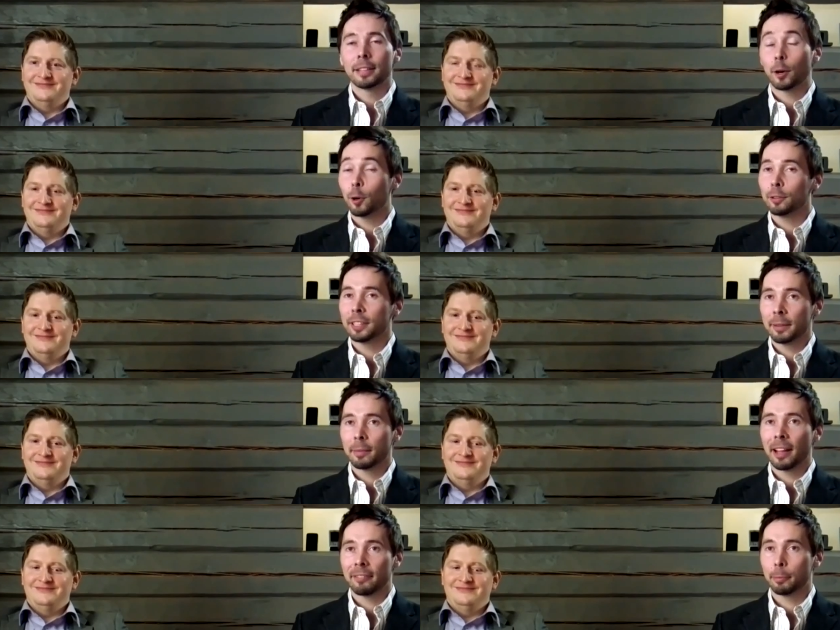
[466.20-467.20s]
Speaker 1: The whole team
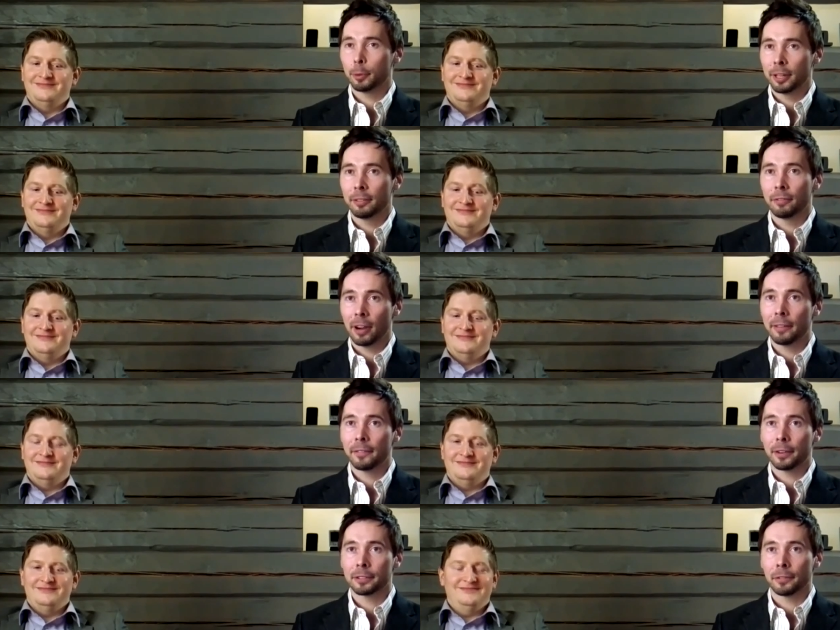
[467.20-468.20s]
have put in five
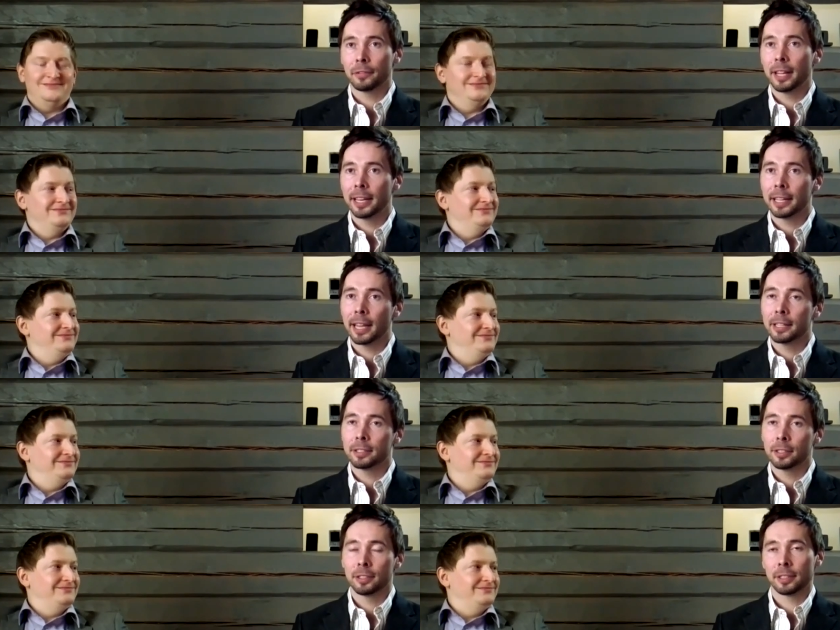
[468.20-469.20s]
years of
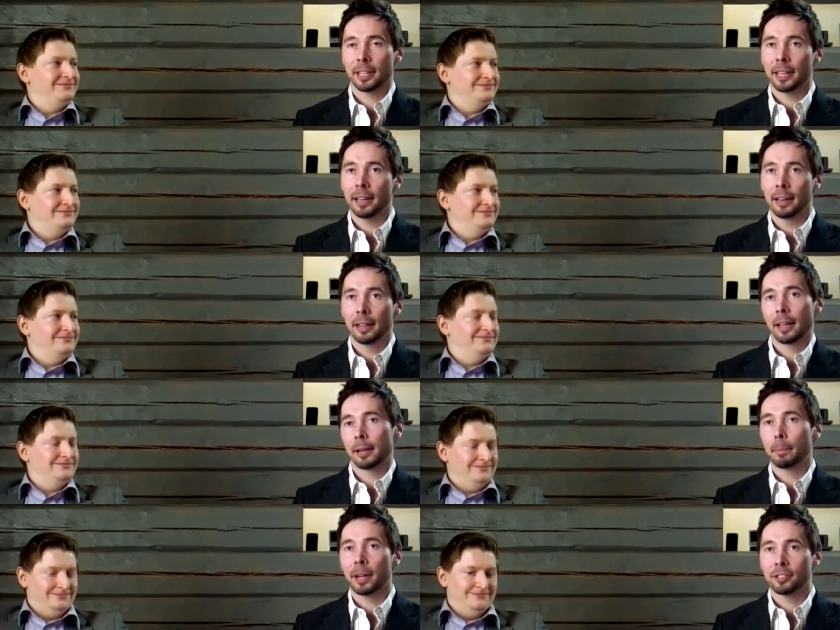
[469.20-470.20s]
dedication, skill
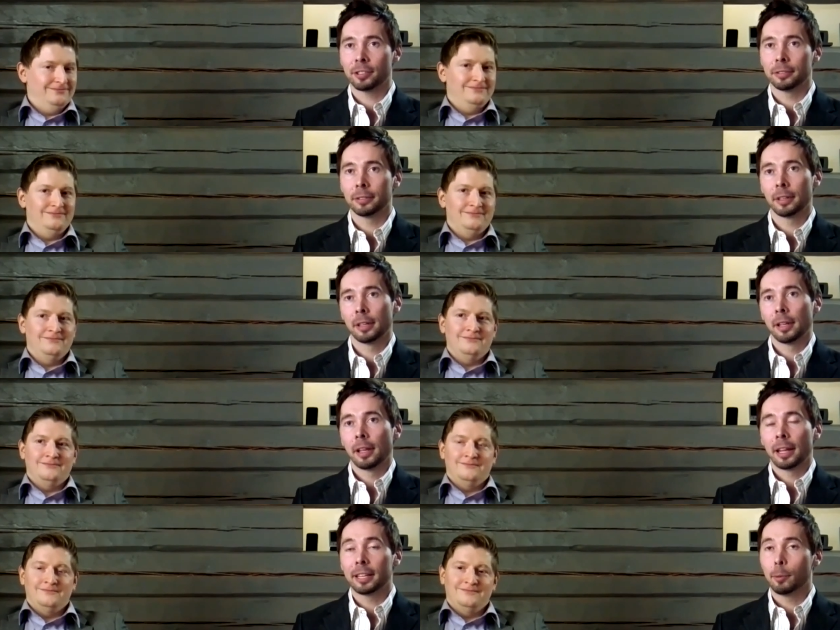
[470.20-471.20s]
and passion.
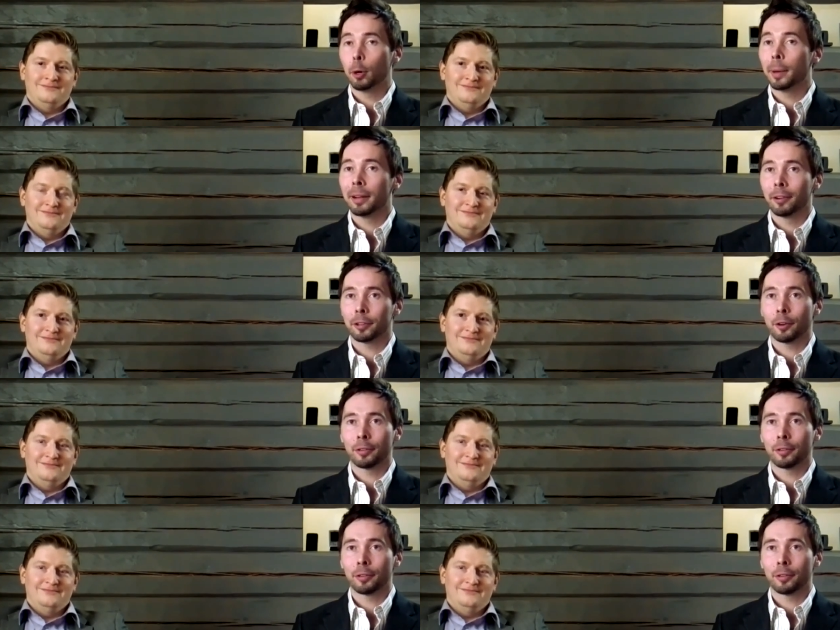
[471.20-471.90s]
And the Mobile World